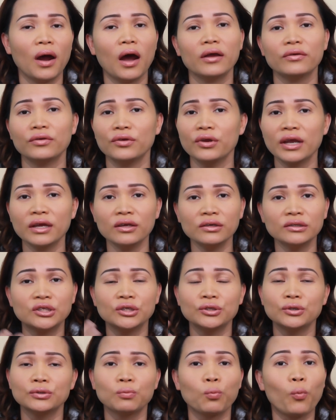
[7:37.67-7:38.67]
but you can
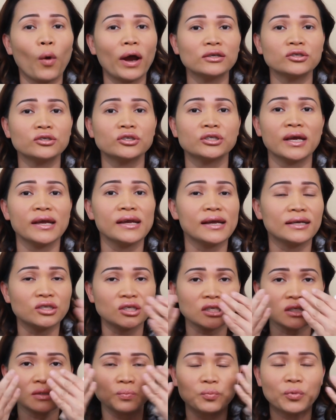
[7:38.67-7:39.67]
do 1 shade and
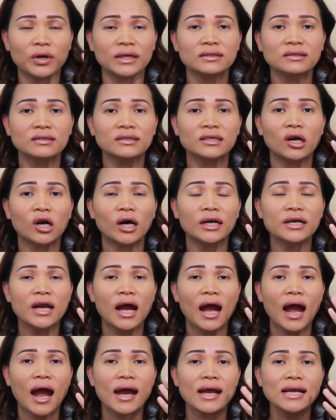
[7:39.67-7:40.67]
just brighten your
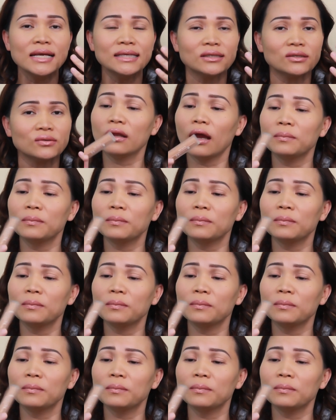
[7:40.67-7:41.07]
under eyes.